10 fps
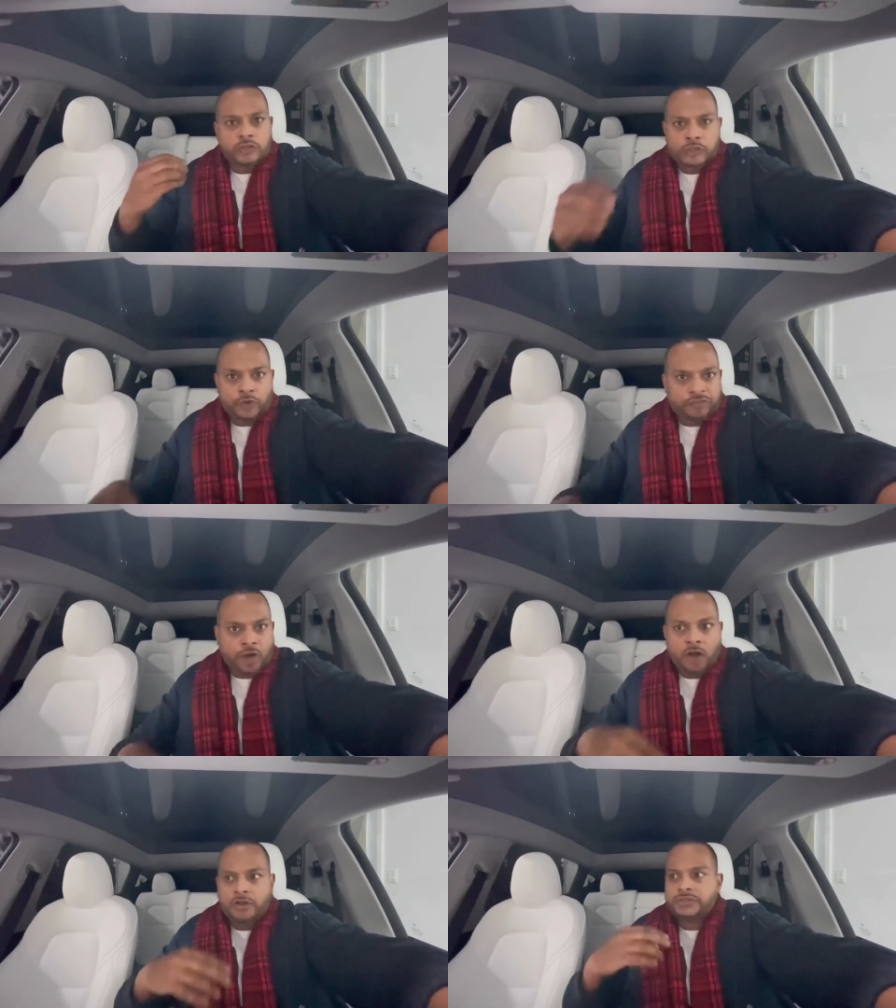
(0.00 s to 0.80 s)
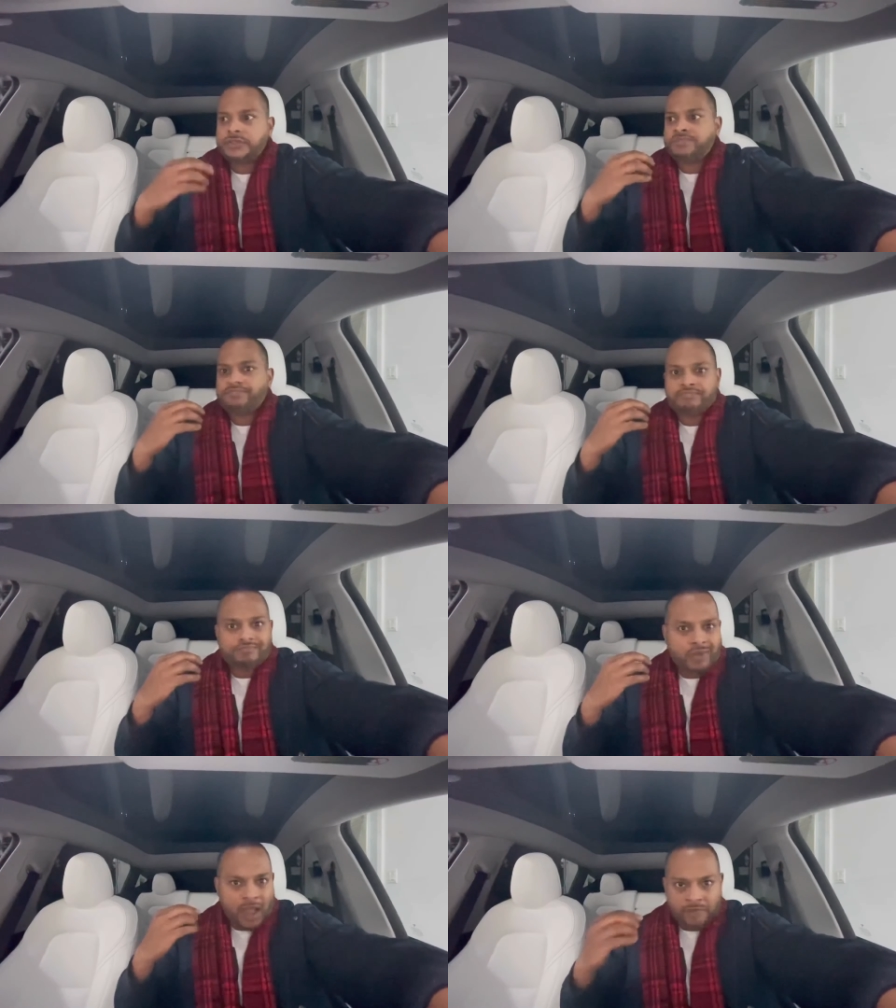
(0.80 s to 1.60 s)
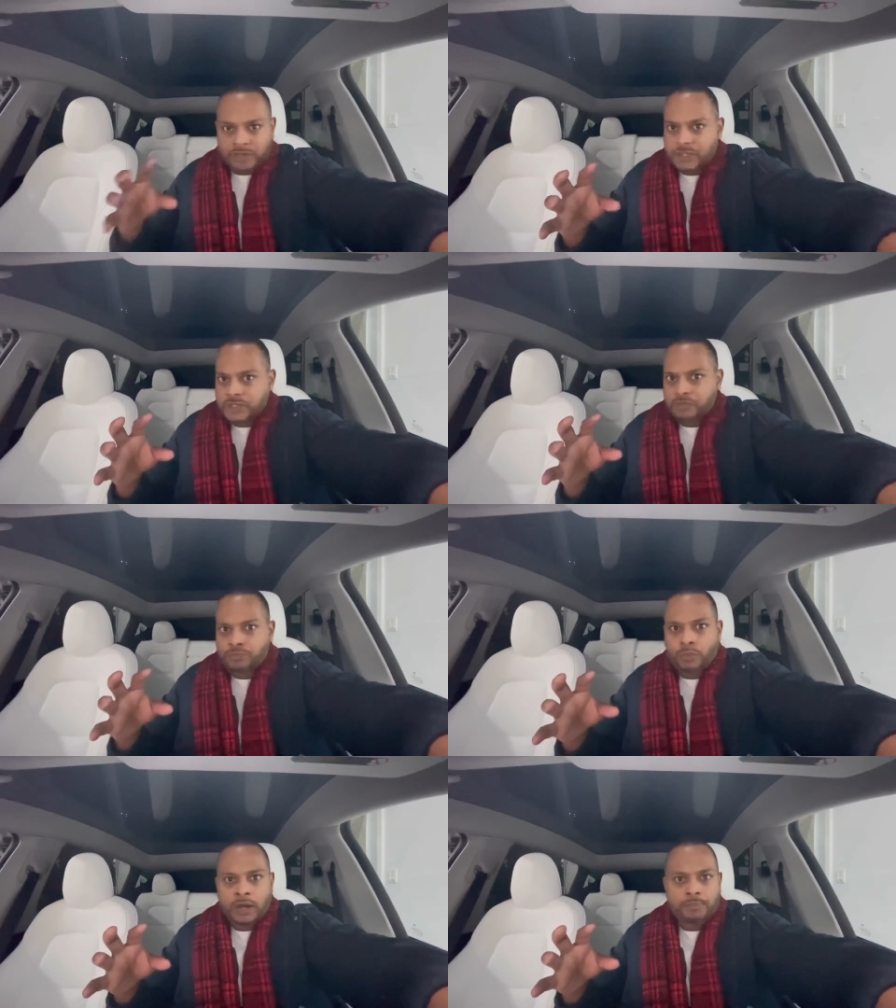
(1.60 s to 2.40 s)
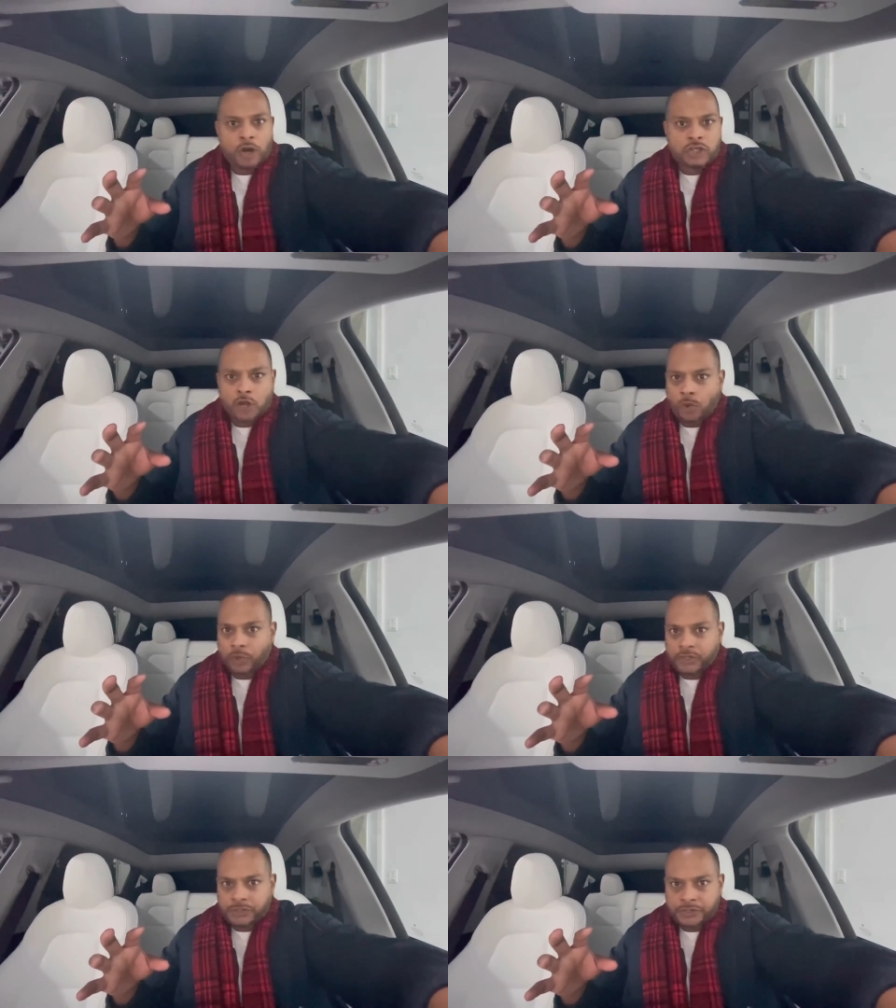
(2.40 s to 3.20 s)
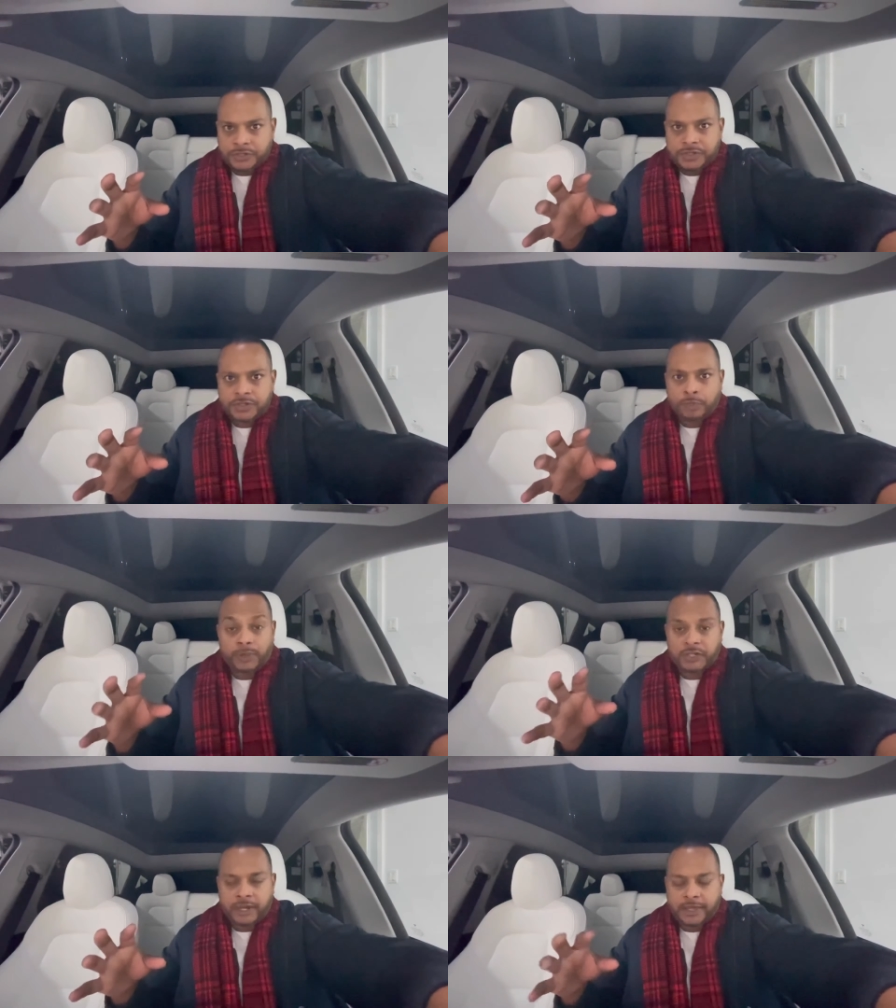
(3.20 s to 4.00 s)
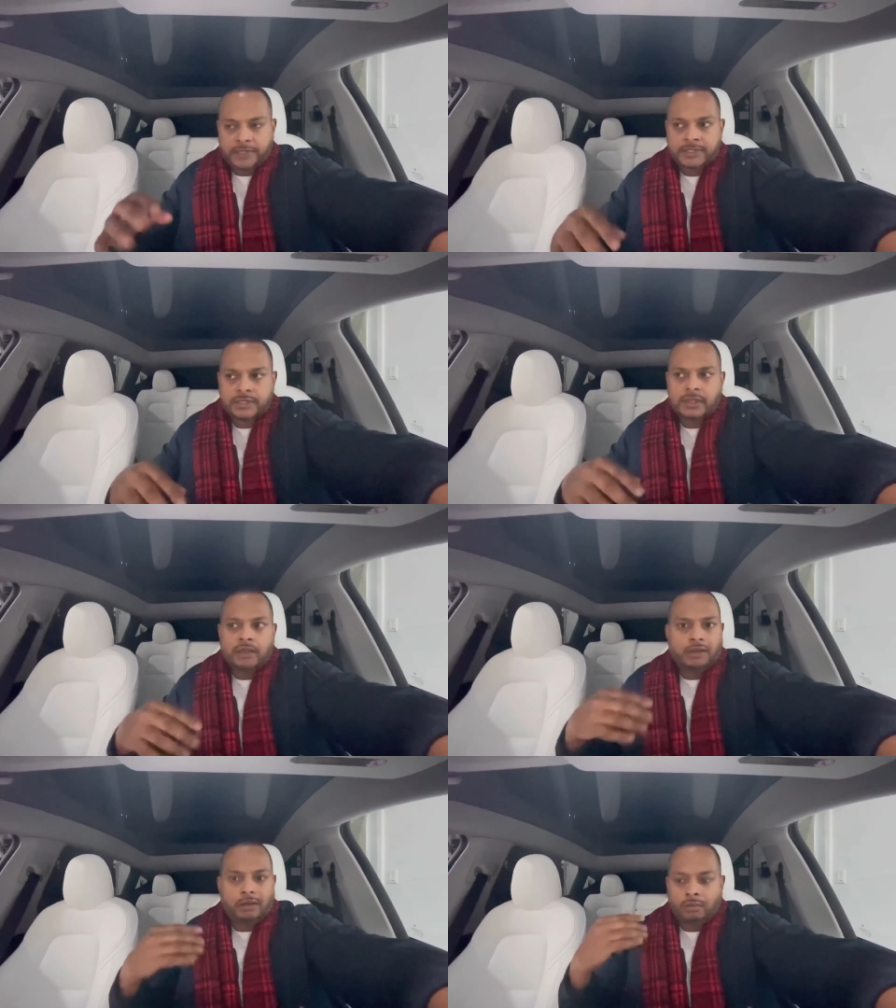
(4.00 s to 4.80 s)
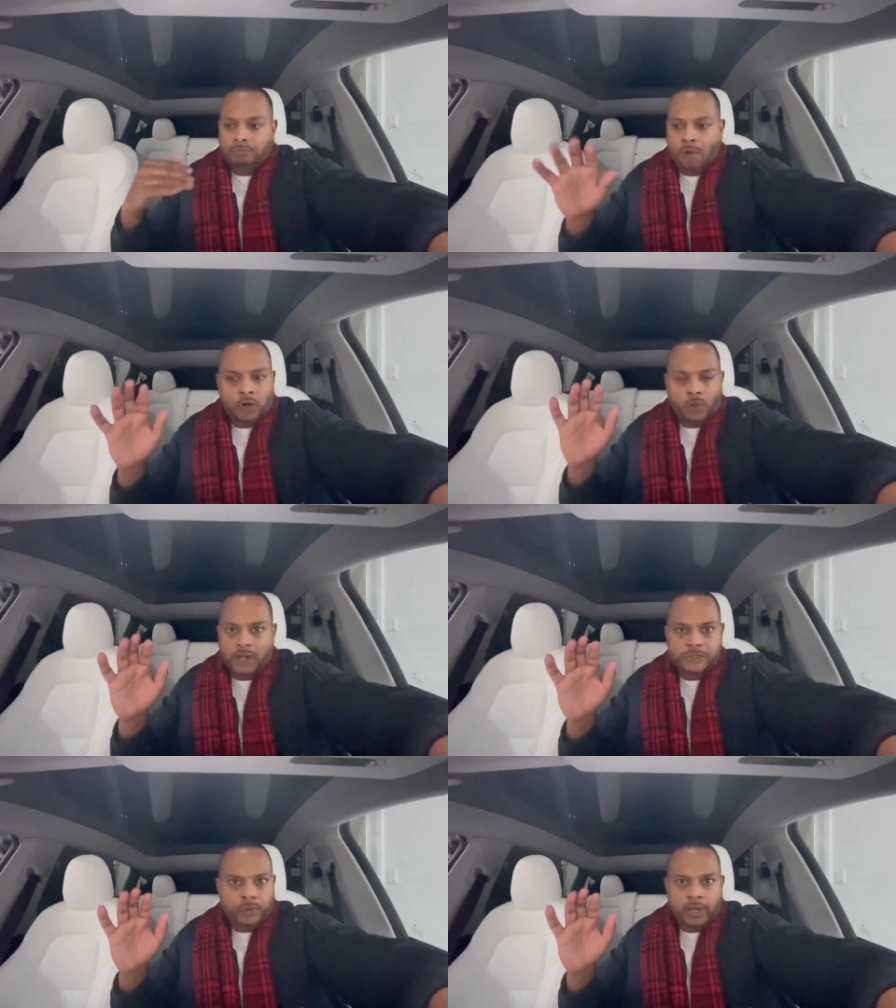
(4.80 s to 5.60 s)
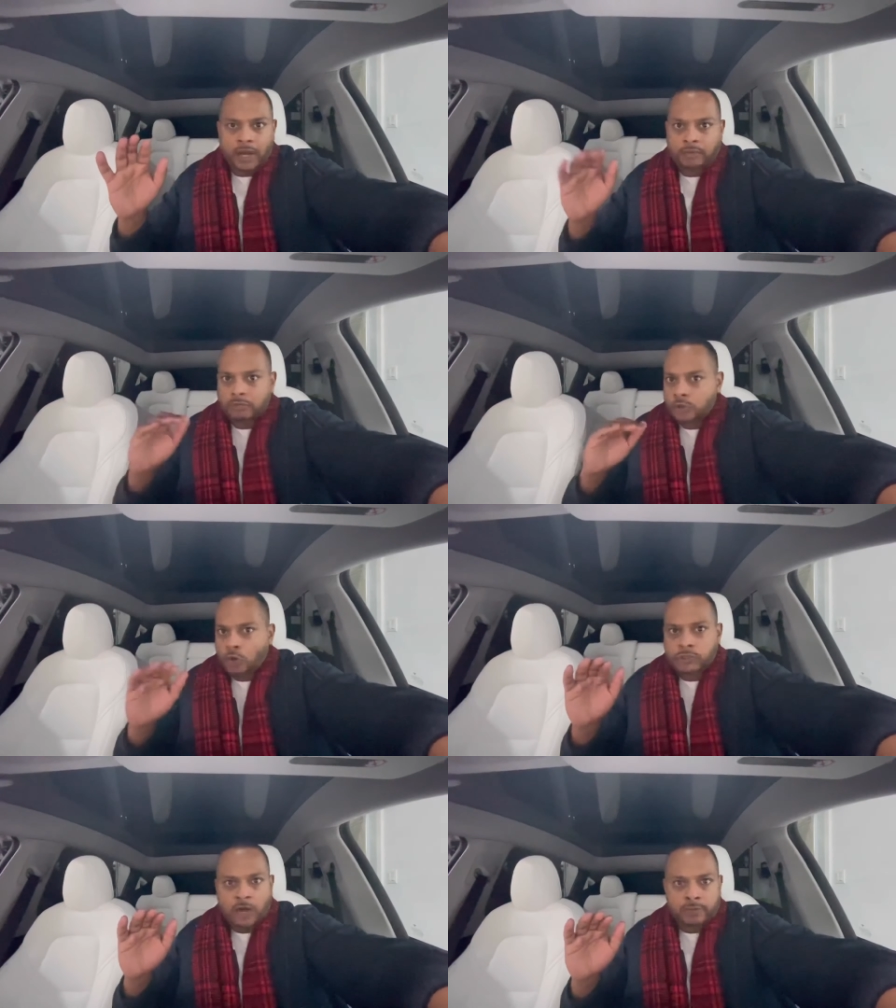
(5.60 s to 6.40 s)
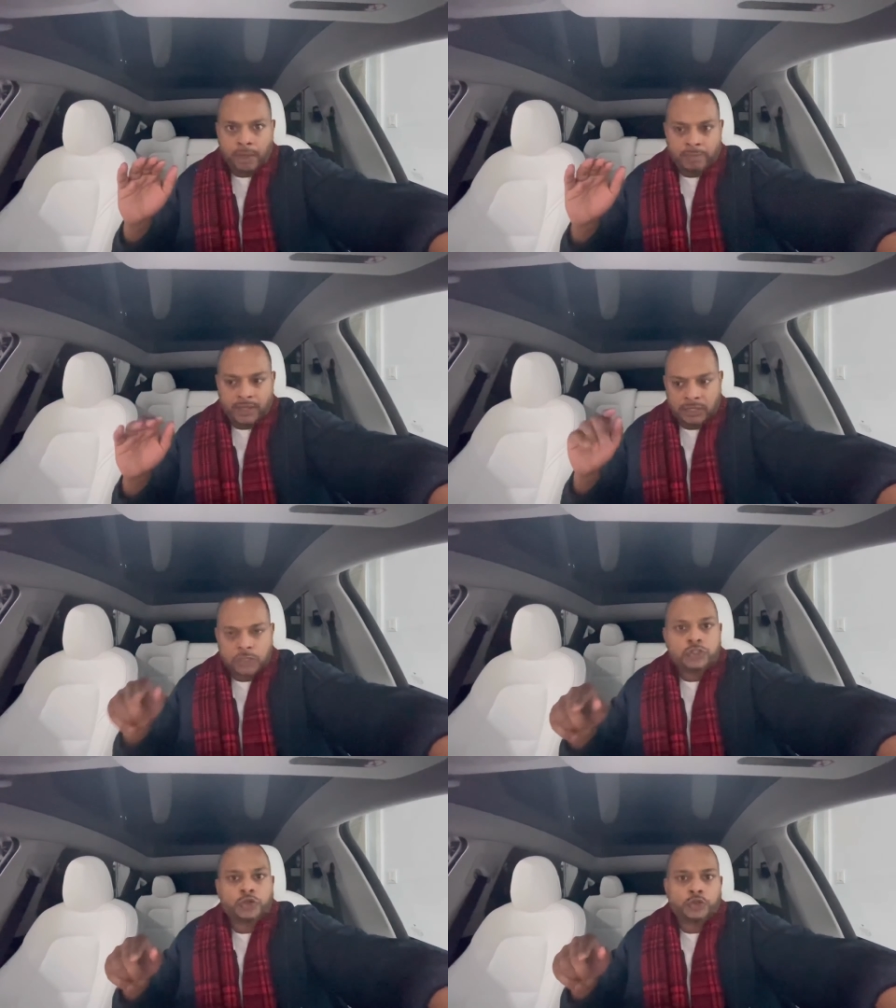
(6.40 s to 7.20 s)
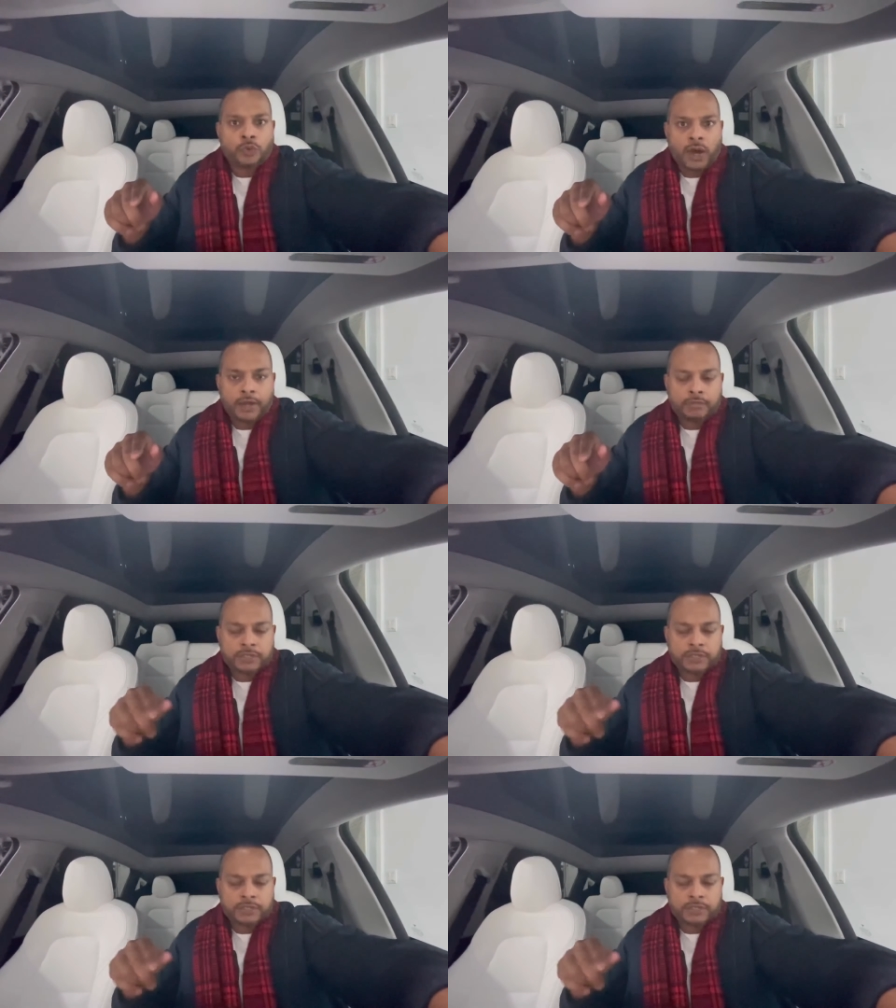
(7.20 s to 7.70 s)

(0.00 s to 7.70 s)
snowfalls, average uh, Montreal winters, winter days, Model Y is going out, no doubt in my mind, and I'll show you why.